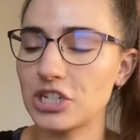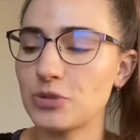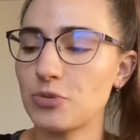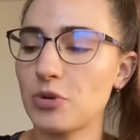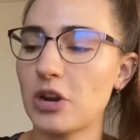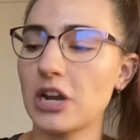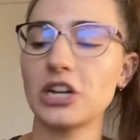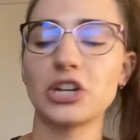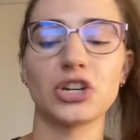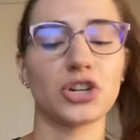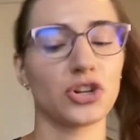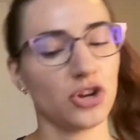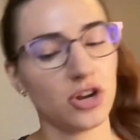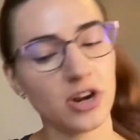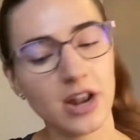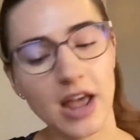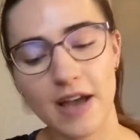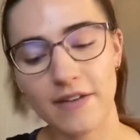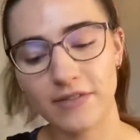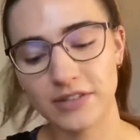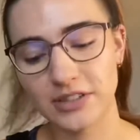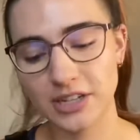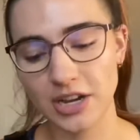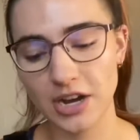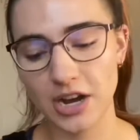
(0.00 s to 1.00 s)
what I should
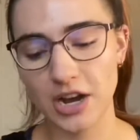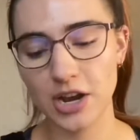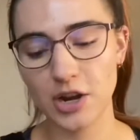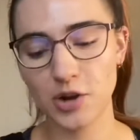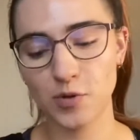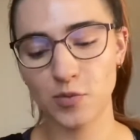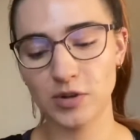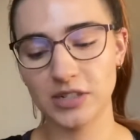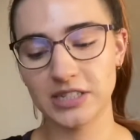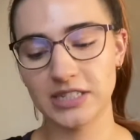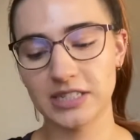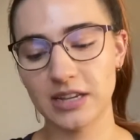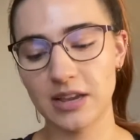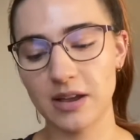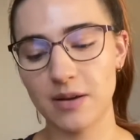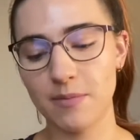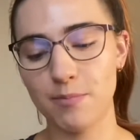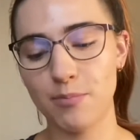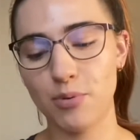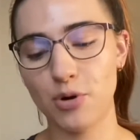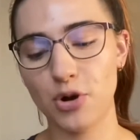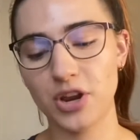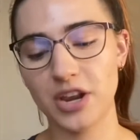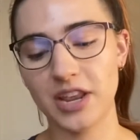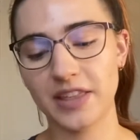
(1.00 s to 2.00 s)
have done was
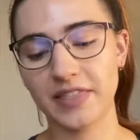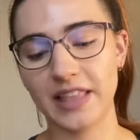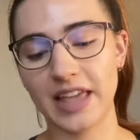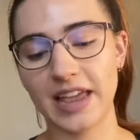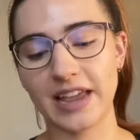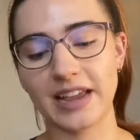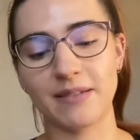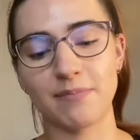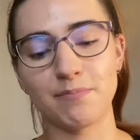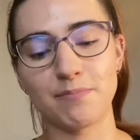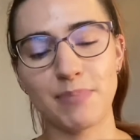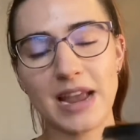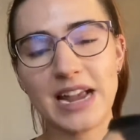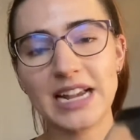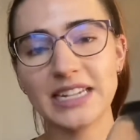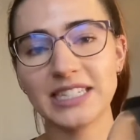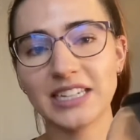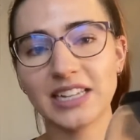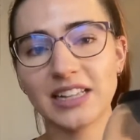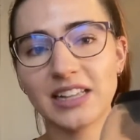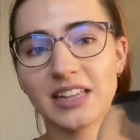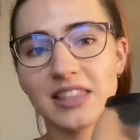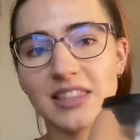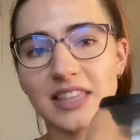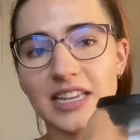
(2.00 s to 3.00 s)
put in like
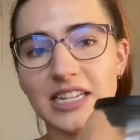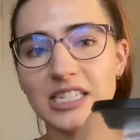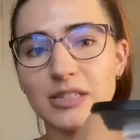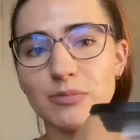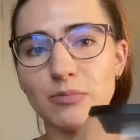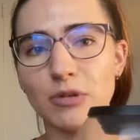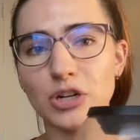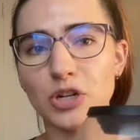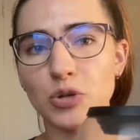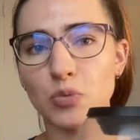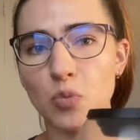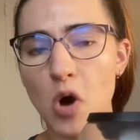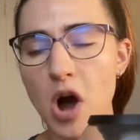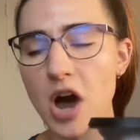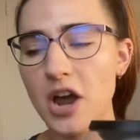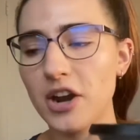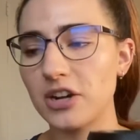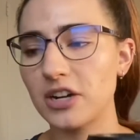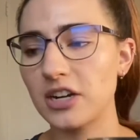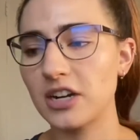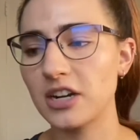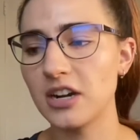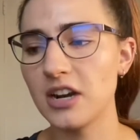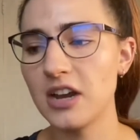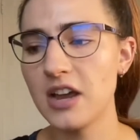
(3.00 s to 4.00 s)
basically this much
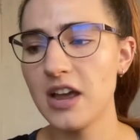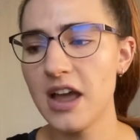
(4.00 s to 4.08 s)
water